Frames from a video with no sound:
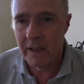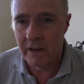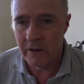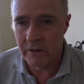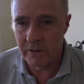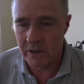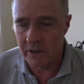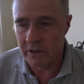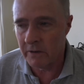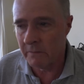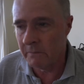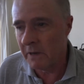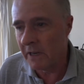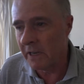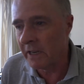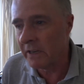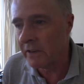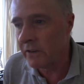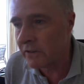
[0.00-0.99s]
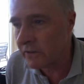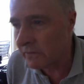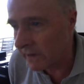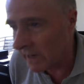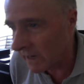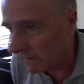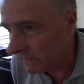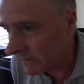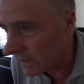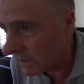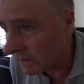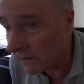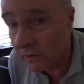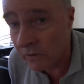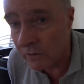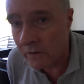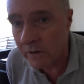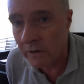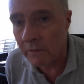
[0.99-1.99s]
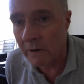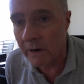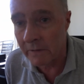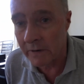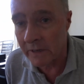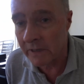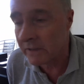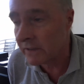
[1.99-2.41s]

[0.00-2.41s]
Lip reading: because it's a big industry over there, cork growing.